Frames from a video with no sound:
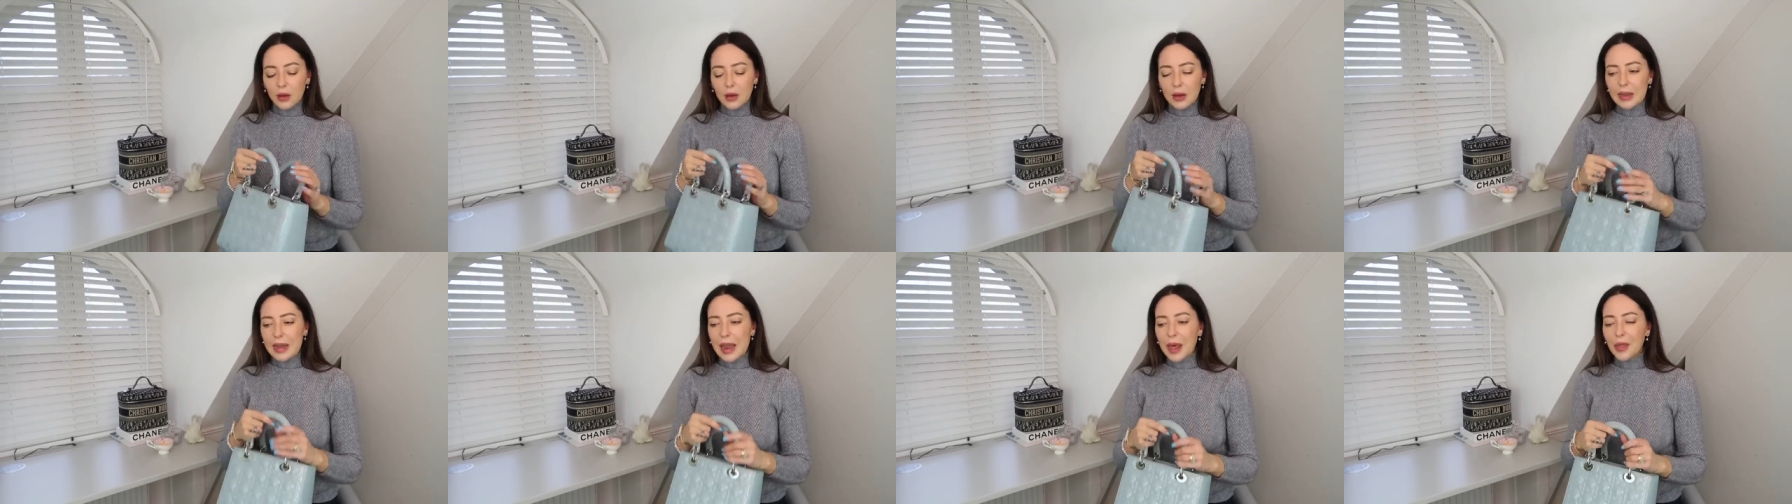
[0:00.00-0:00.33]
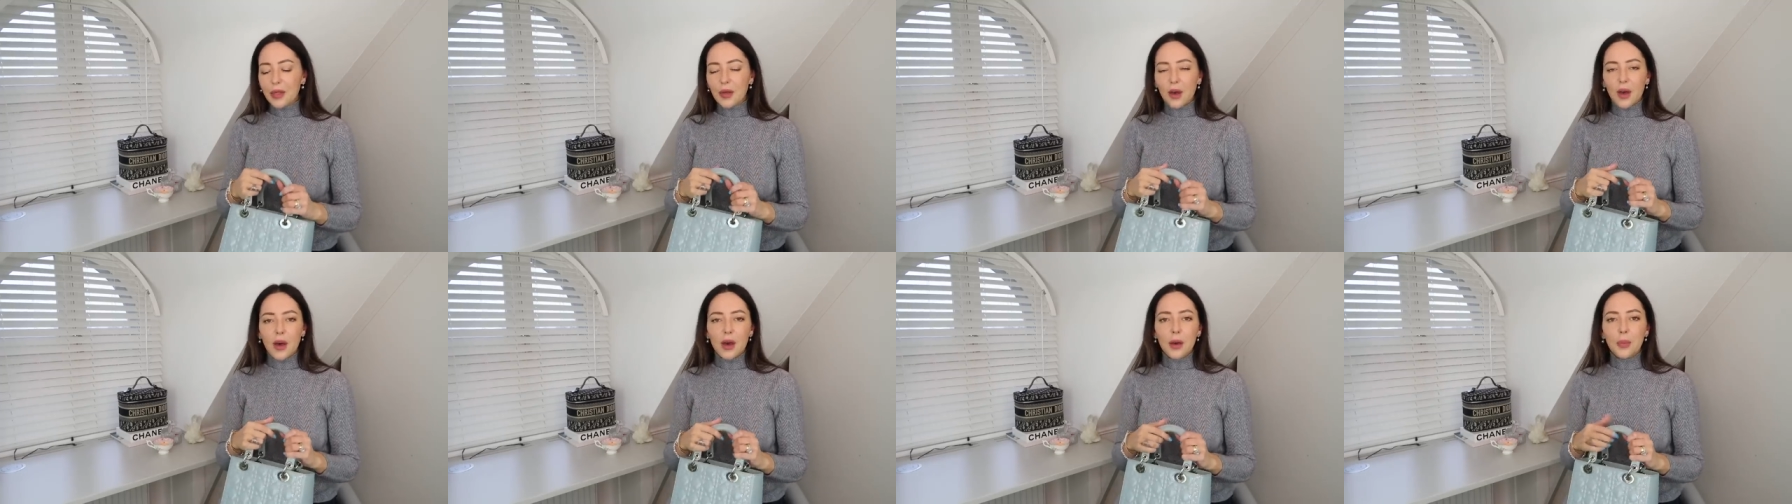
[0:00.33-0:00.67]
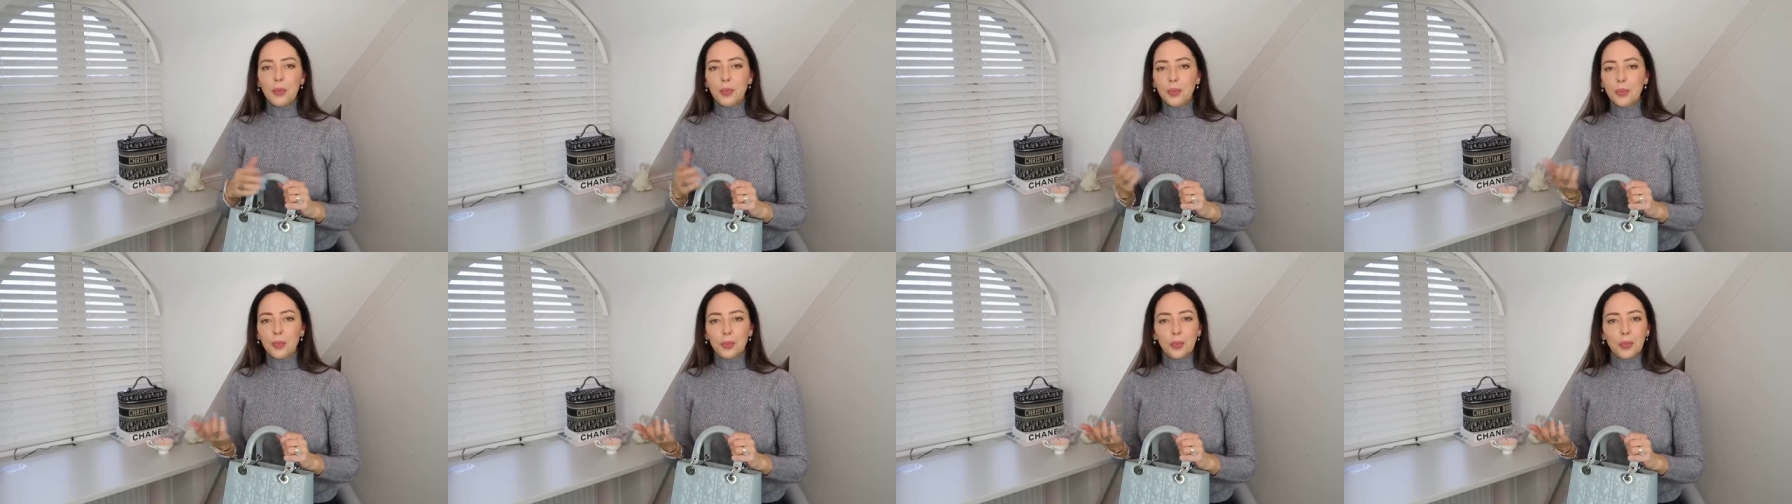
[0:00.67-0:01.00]

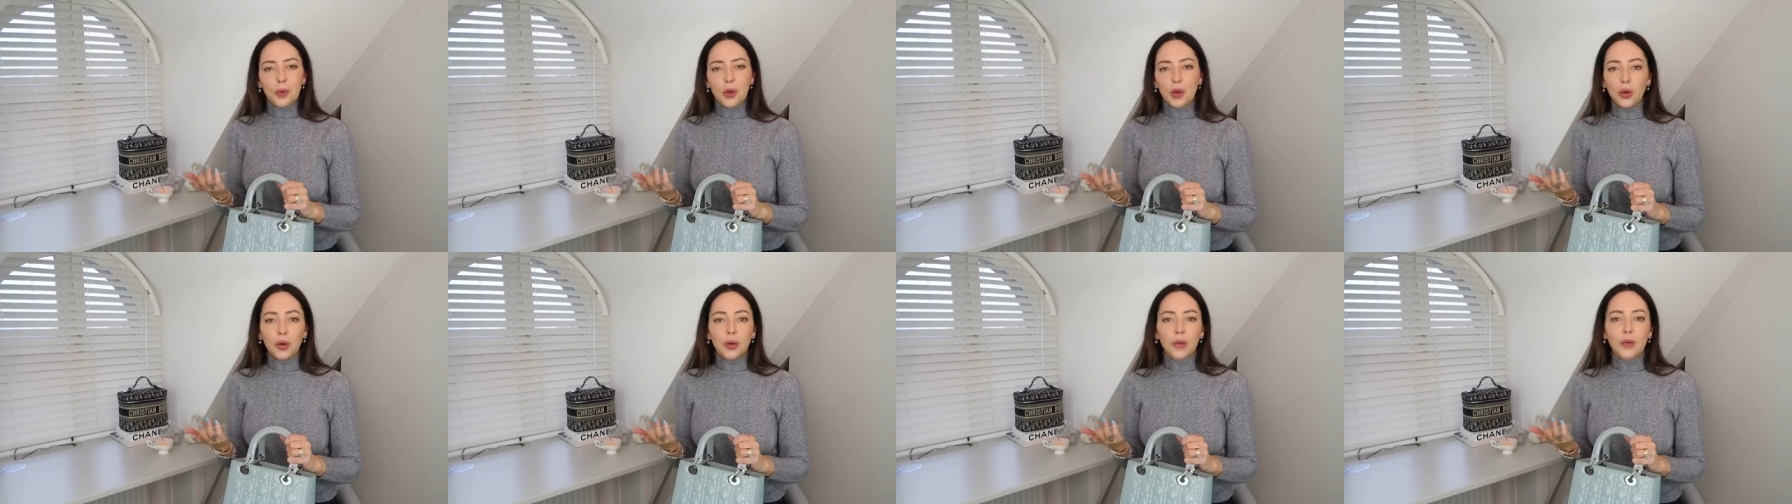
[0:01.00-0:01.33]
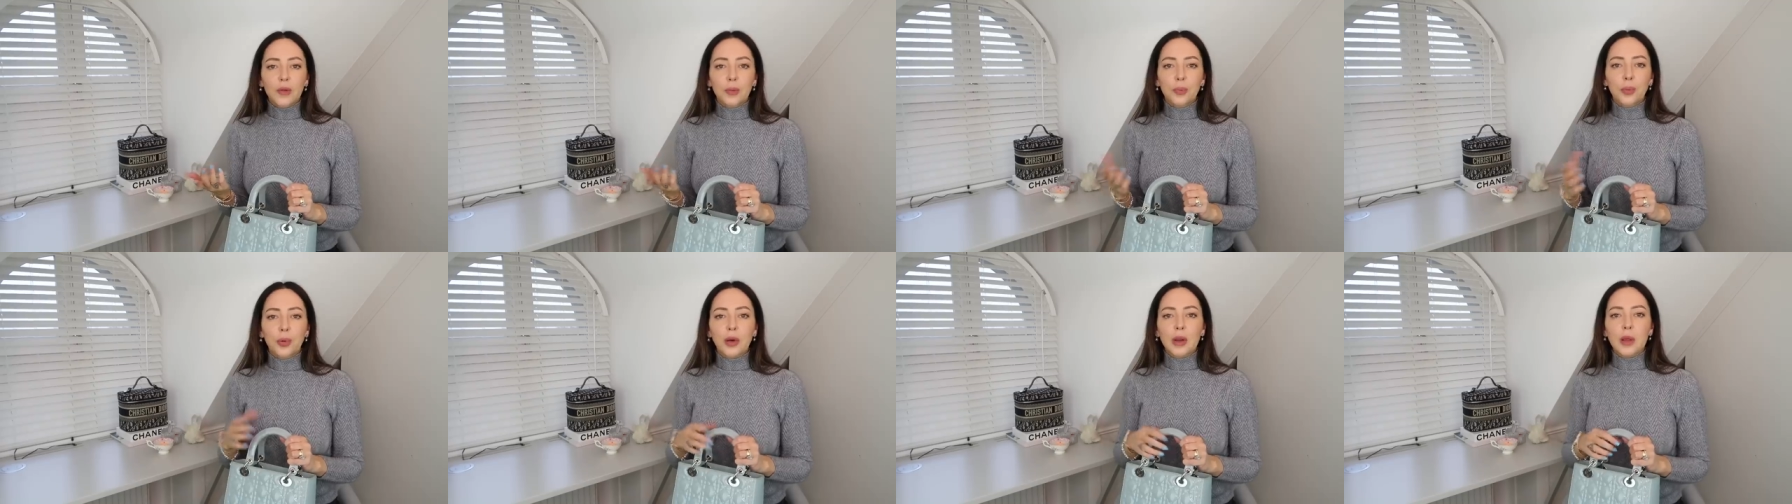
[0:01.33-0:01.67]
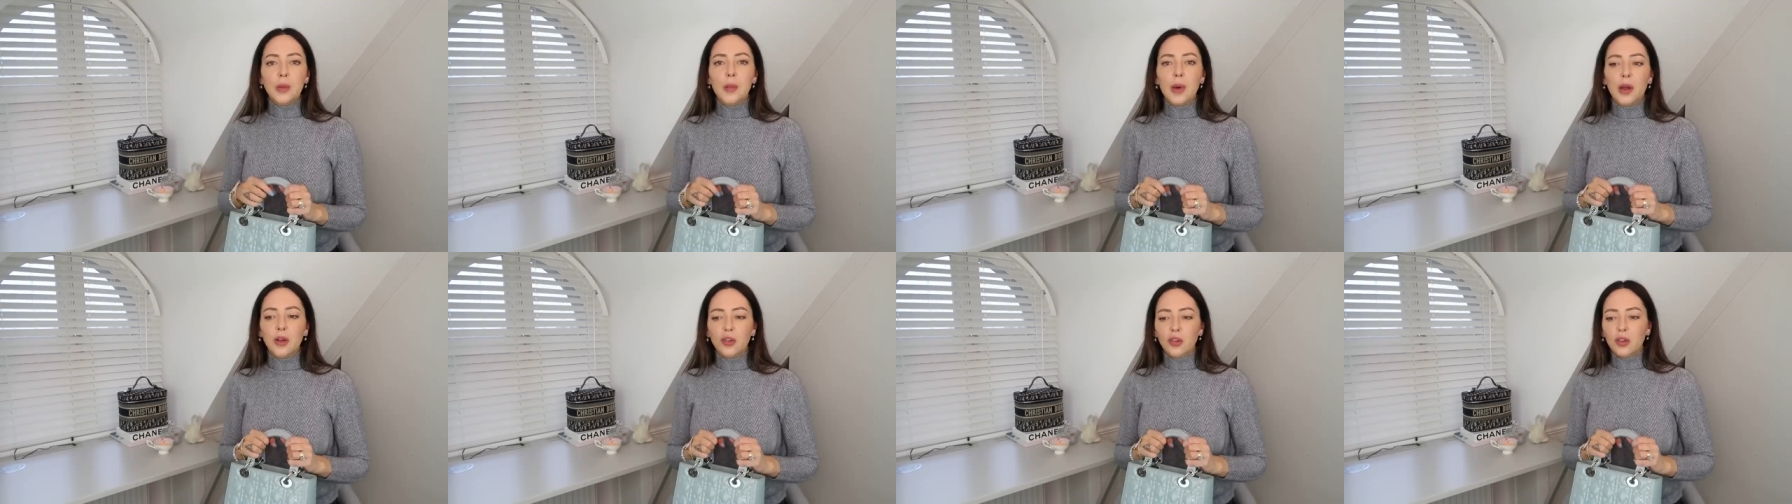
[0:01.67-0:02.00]
leather goods pretty
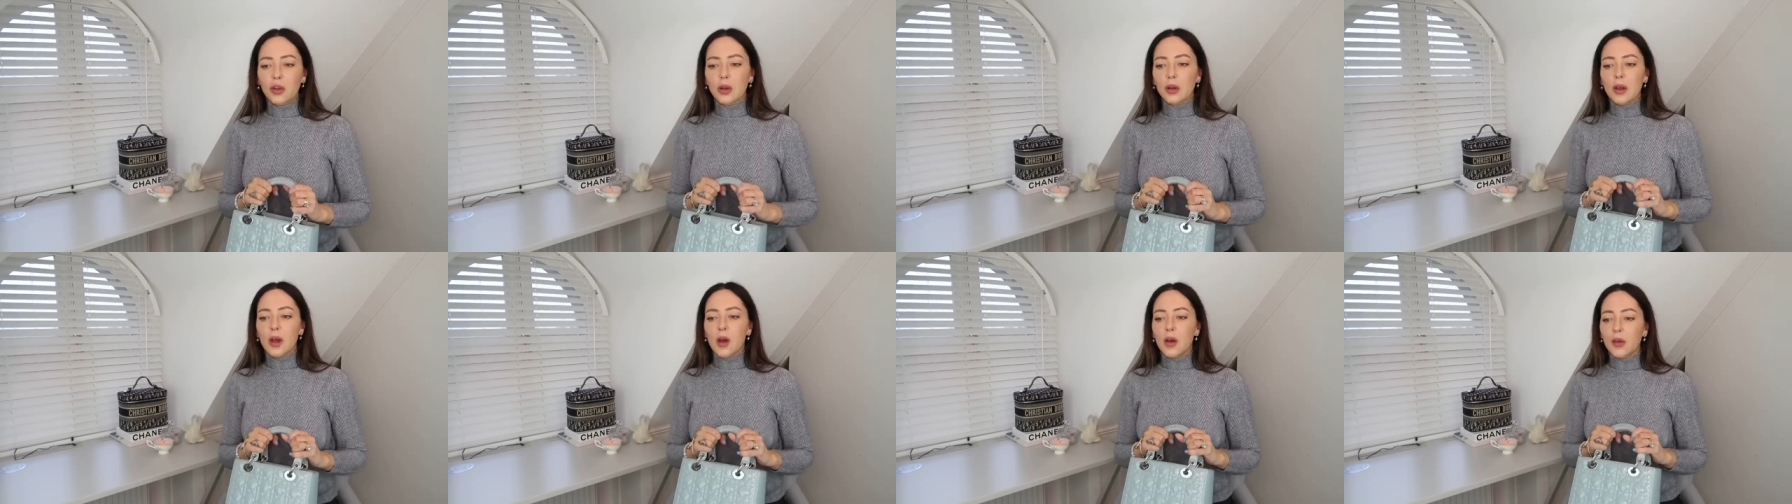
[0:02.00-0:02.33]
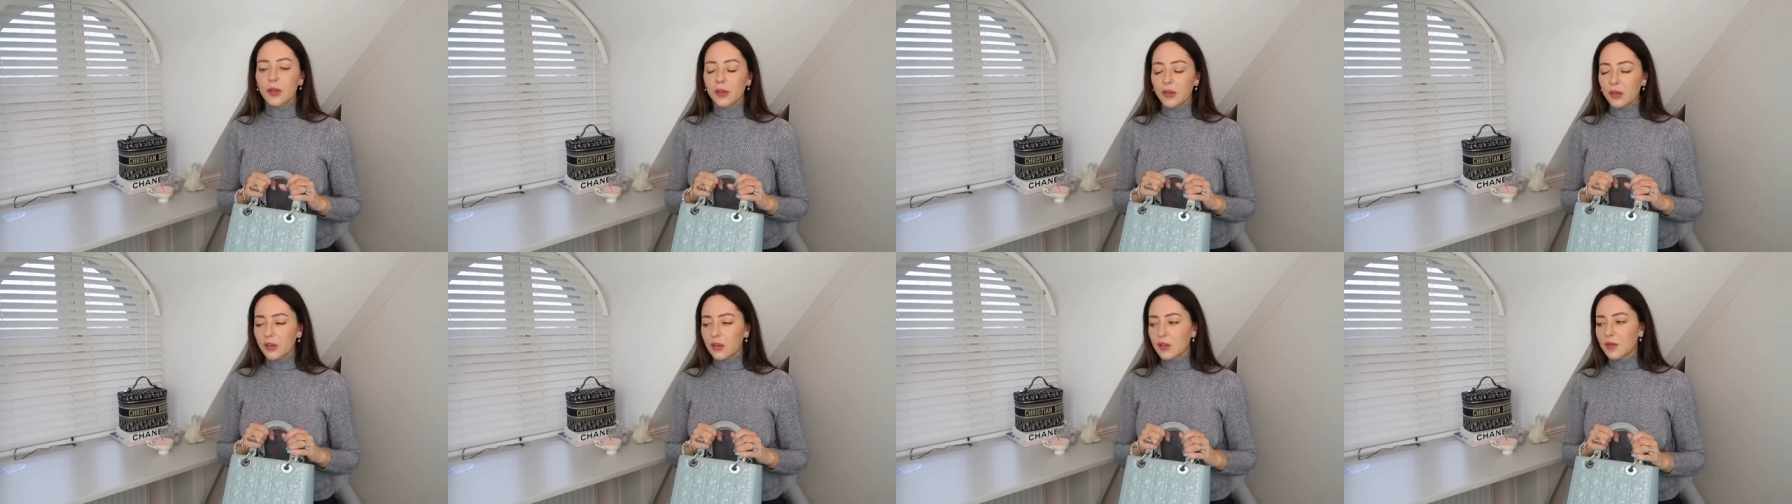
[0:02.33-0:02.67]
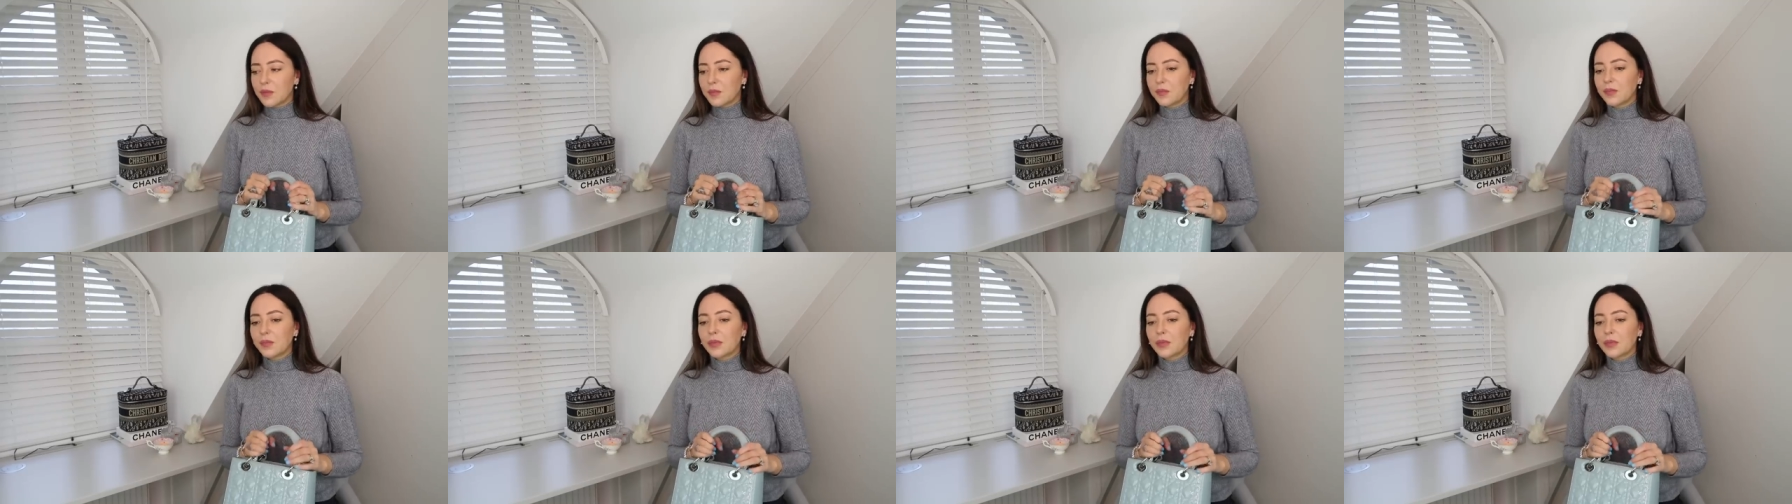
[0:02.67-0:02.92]
much can last,